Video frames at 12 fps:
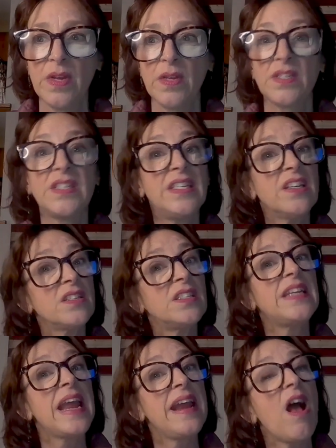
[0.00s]
still
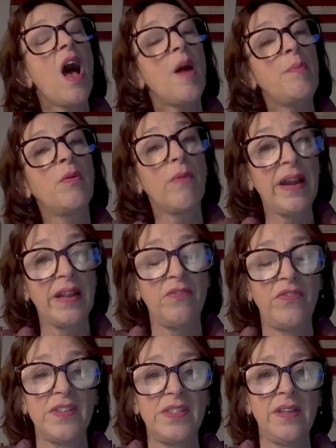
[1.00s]
state
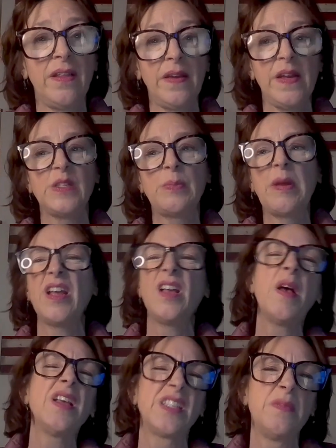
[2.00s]
operated facilities, but
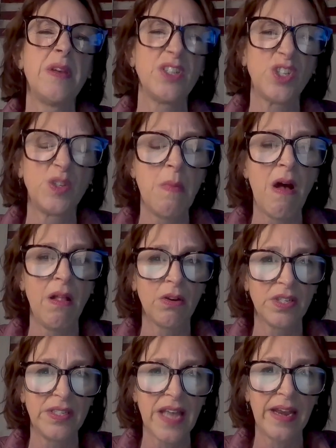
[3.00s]
a much
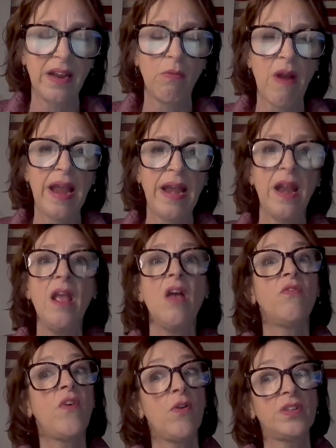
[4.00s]
smaller setting, right?
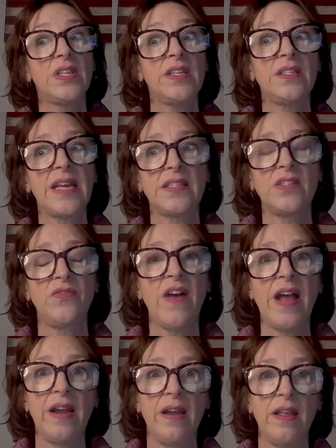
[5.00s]
Folks that
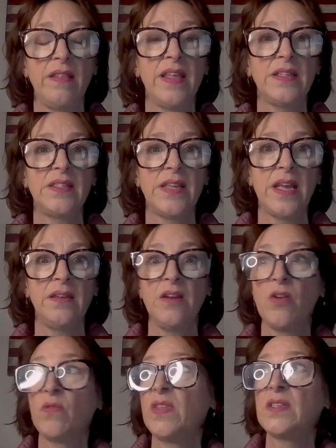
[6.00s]
testified that said,
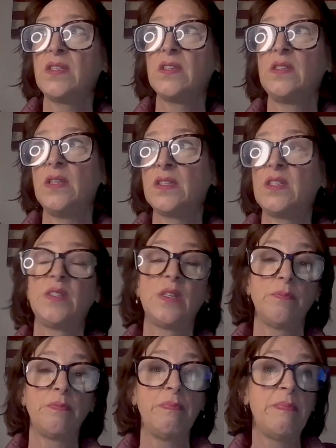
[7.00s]
this is
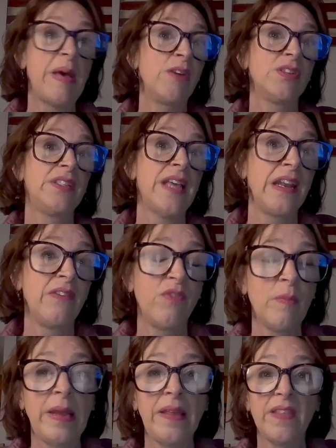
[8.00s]
a better setting
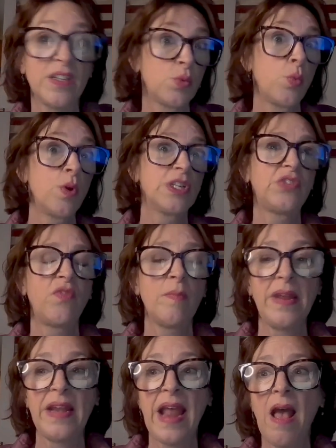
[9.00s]
for me. This works for
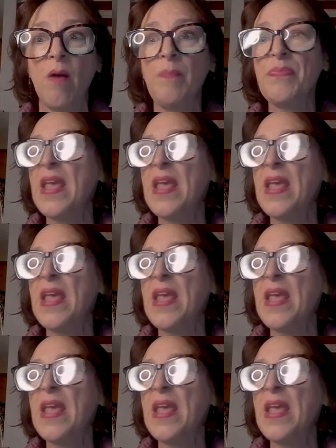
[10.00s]
me now.